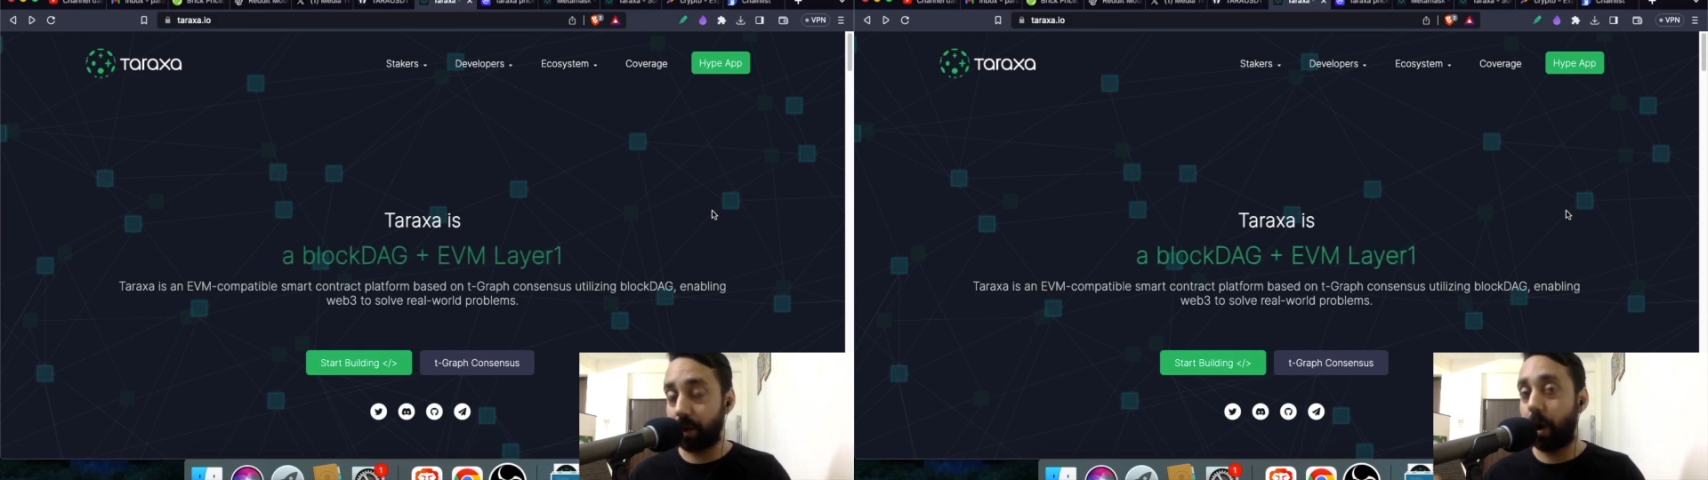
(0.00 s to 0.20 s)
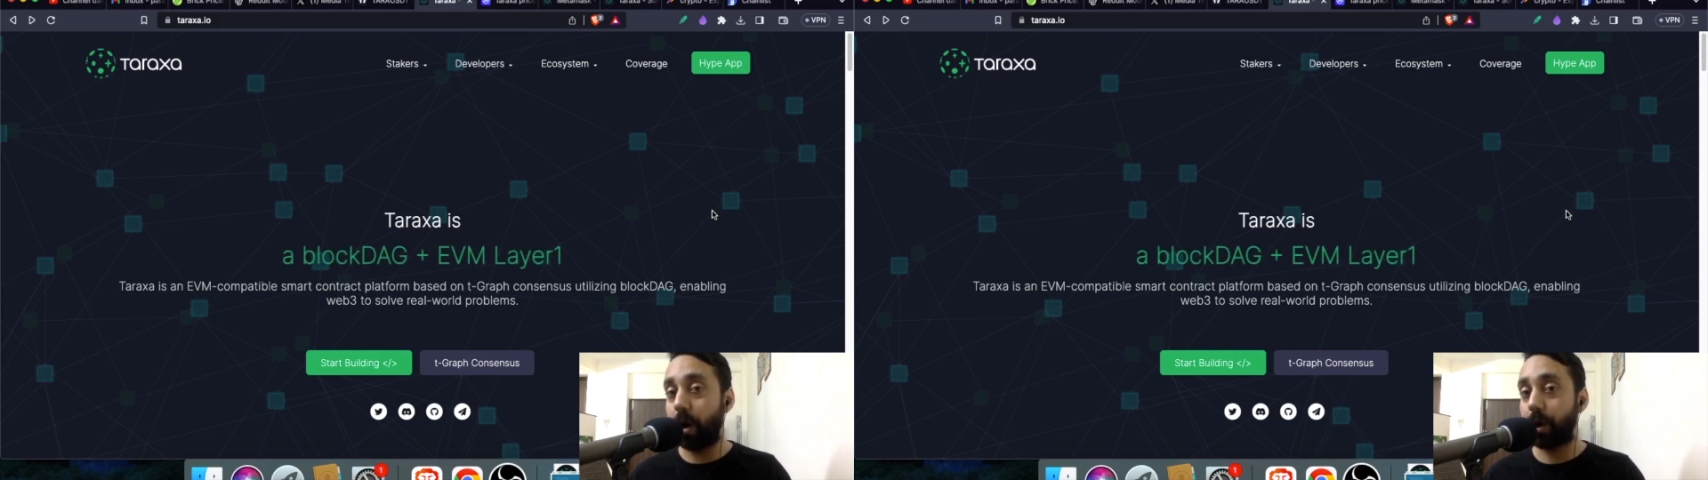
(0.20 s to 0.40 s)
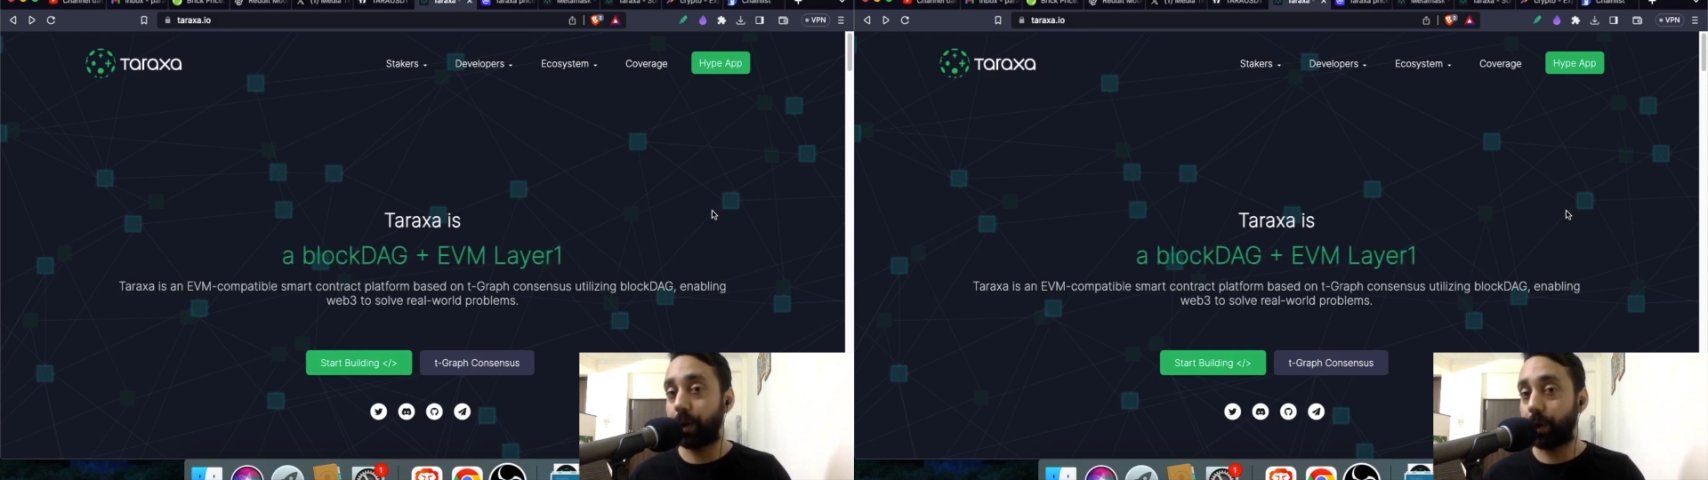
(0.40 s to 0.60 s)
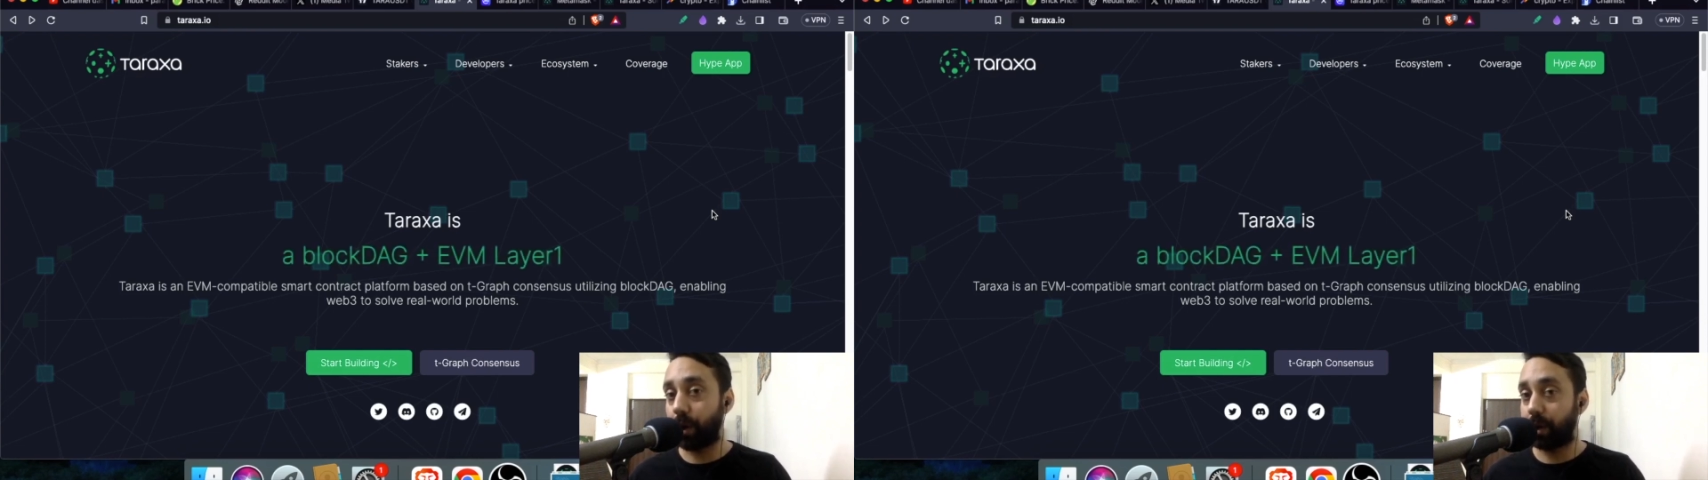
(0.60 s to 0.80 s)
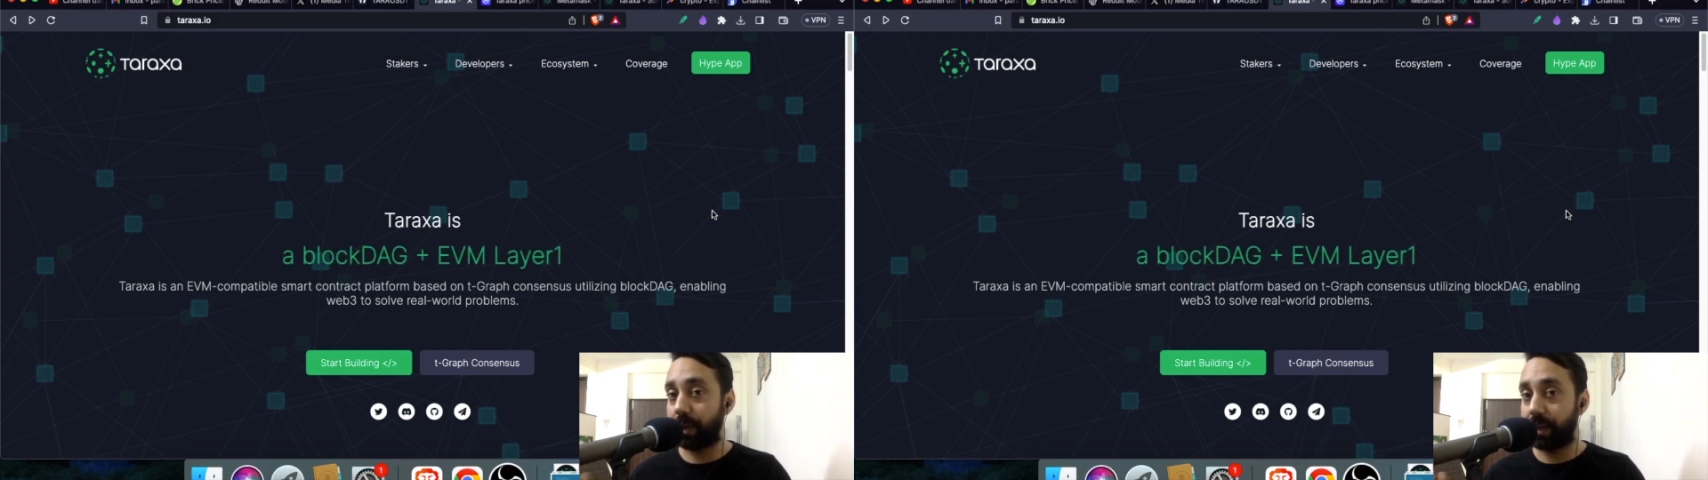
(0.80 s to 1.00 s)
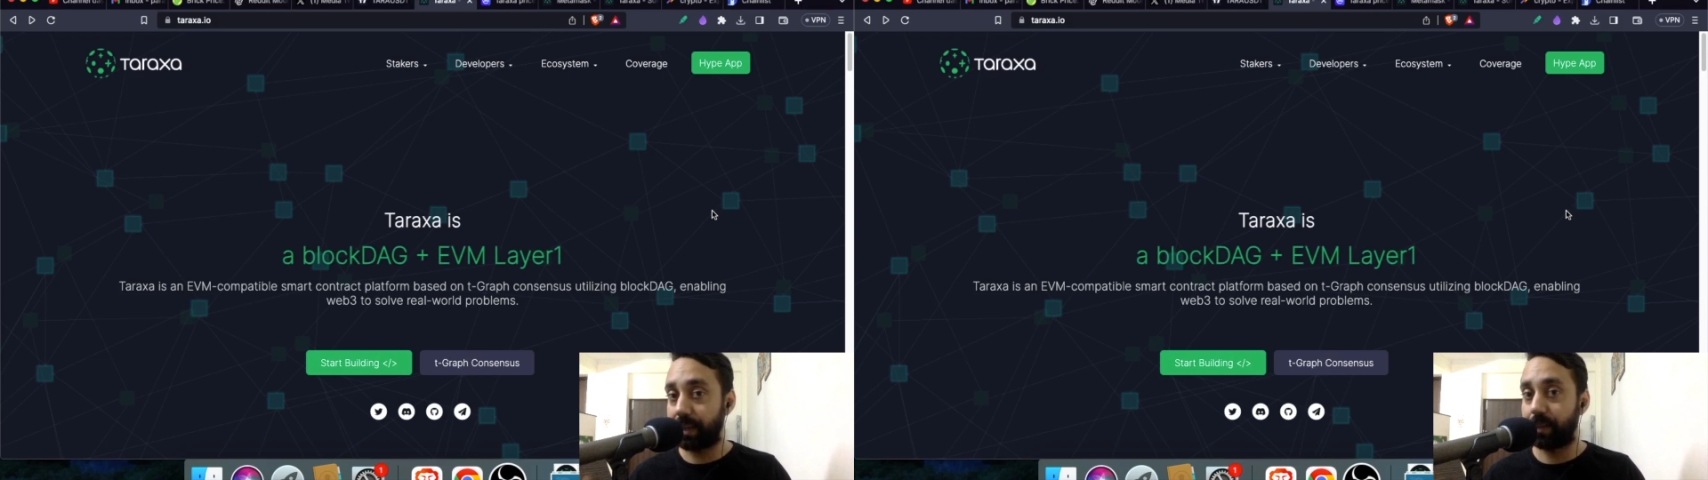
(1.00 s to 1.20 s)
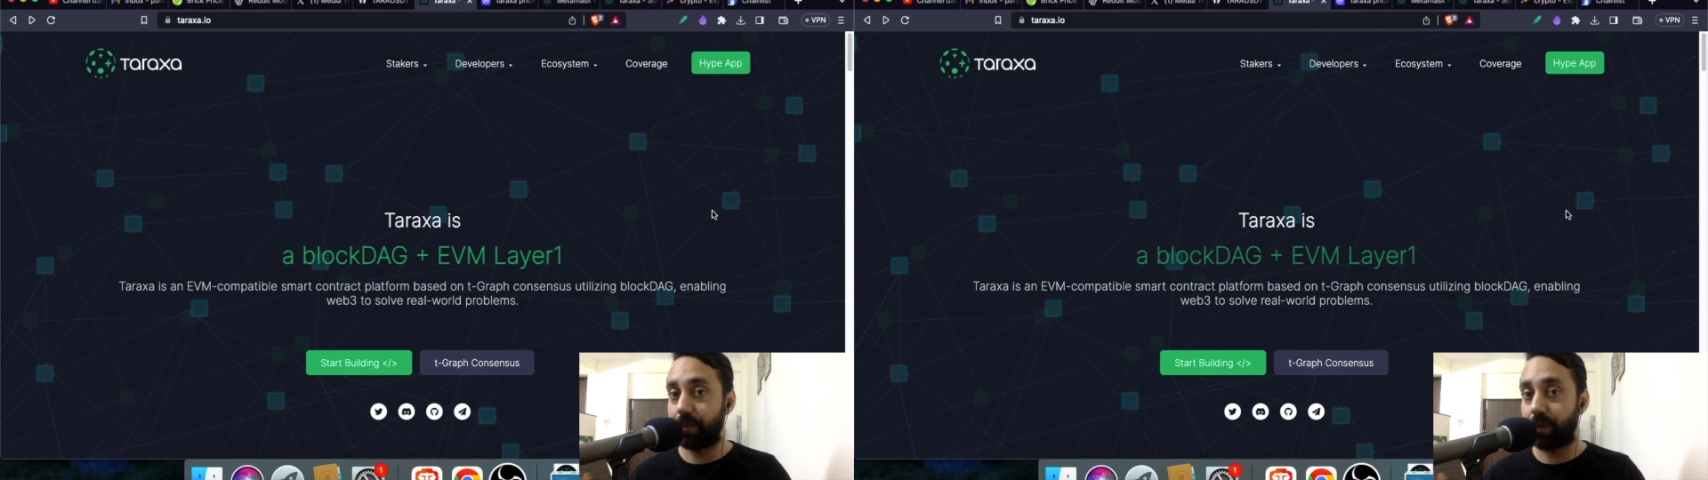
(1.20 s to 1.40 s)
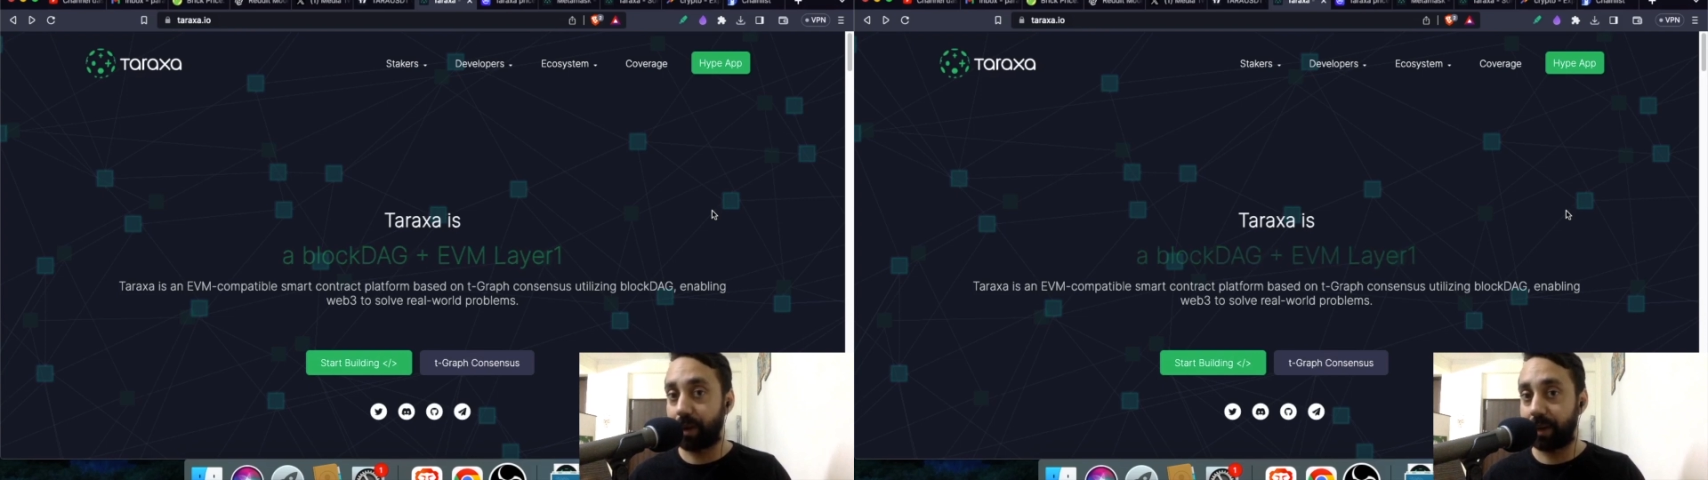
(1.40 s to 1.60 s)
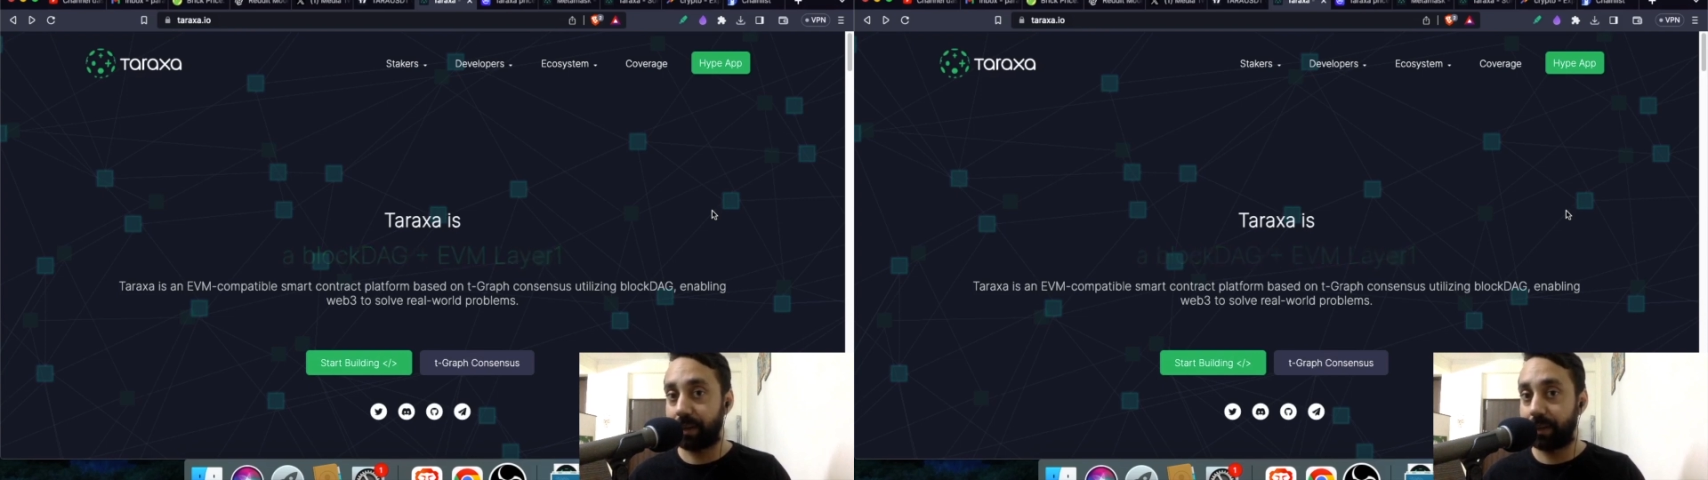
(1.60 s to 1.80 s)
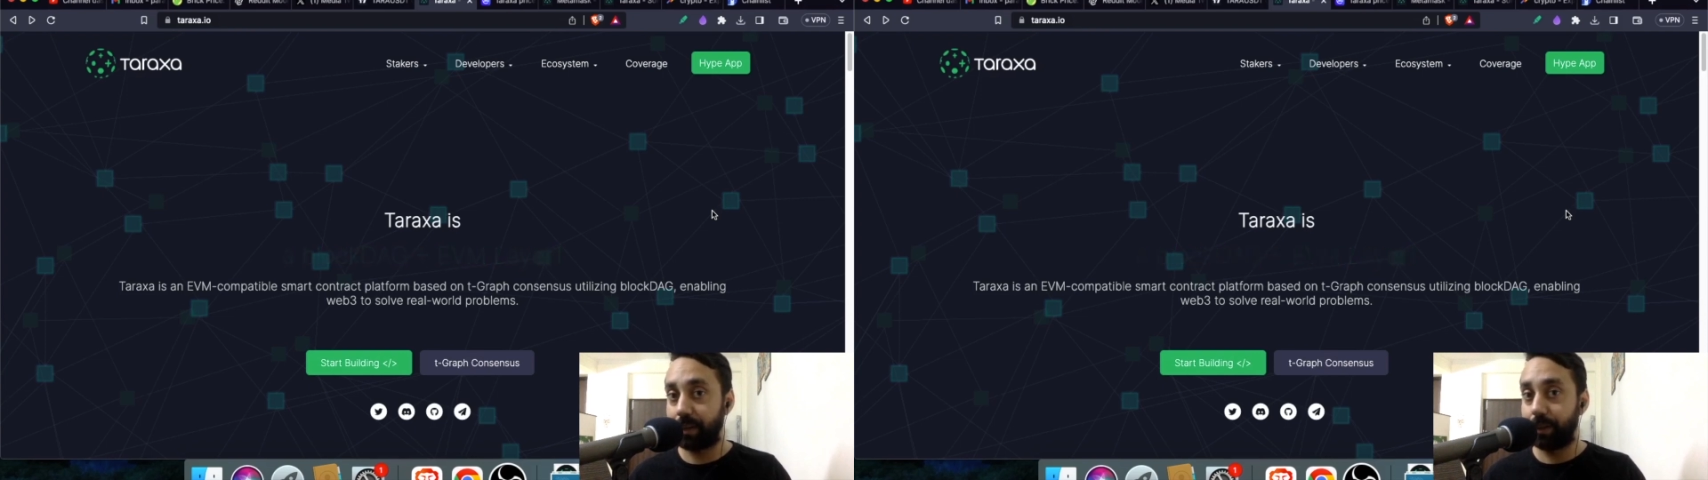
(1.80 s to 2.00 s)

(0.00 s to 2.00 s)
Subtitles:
or your Ledger wallet.